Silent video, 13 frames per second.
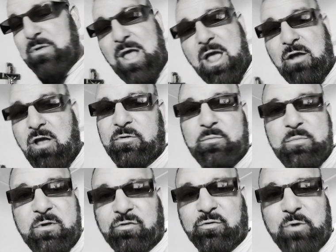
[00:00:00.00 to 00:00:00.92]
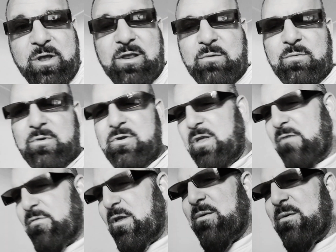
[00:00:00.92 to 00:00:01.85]
Black Ops would be sweet. You could
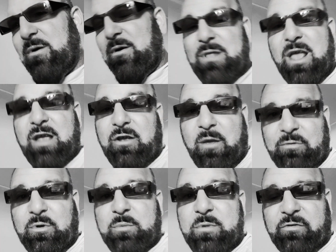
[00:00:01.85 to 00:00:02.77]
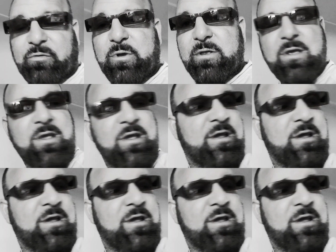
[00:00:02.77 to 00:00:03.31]
have the uh, Black Ops would be sweet.